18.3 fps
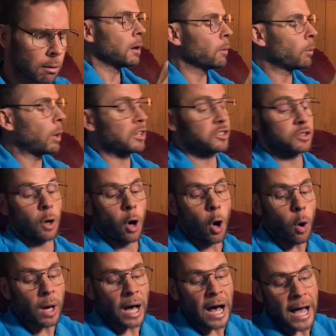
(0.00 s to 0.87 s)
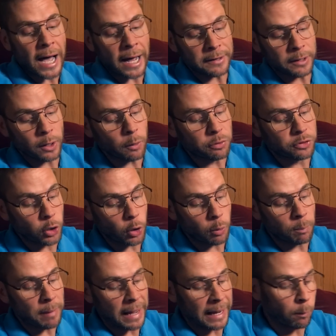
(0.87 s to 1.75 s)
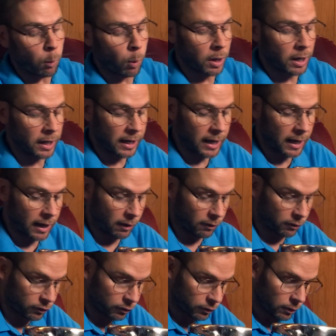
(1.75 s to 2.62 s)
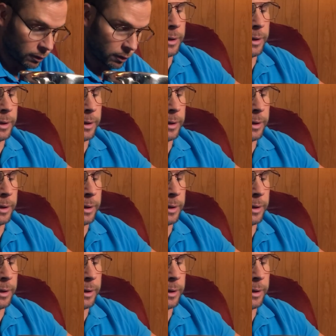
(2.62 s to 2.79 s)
I watched a whole guy on YouTube make one of these.